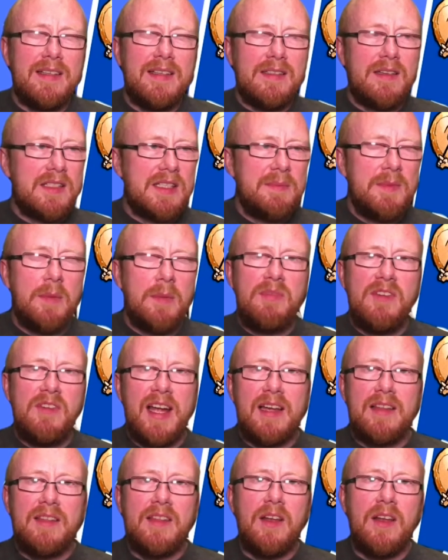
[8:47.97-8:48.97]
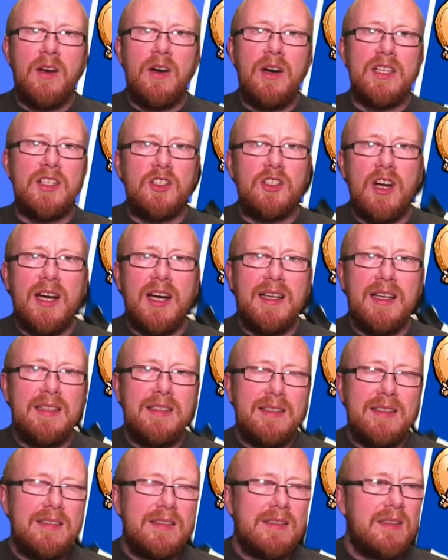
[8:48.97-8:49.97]
As long as I'm not breaking the law, I'll try
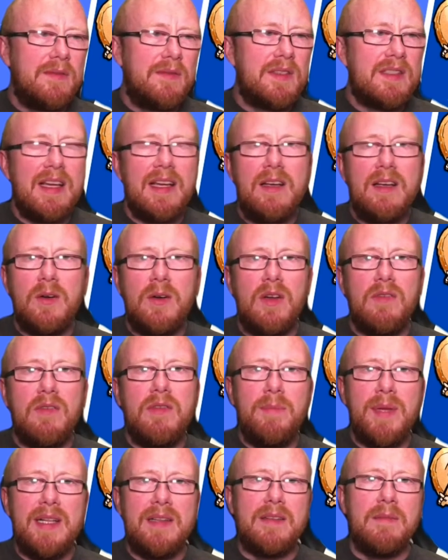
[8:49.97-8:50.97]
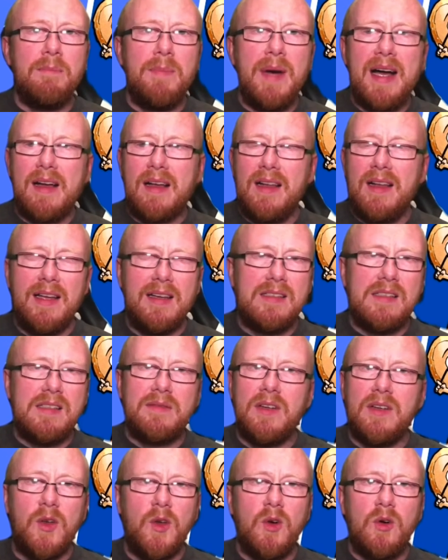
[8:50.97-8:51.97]
it. So yeah. it's like going off and building backlinks, I've
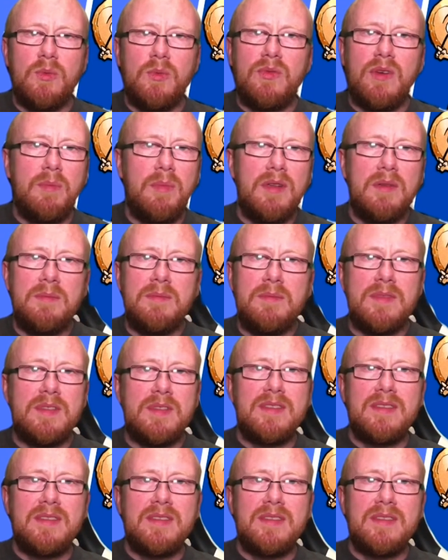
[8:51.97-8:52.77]
got no problems.